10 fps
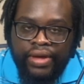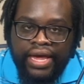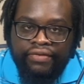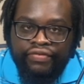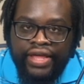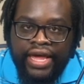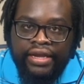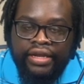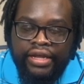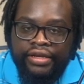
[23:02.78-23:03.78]
have
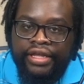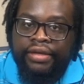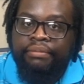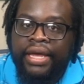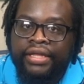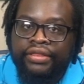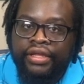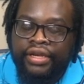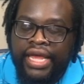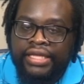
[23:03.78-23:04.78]
that, and then make
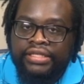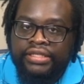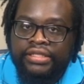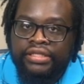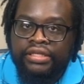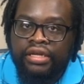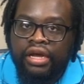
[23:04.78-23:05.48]
the next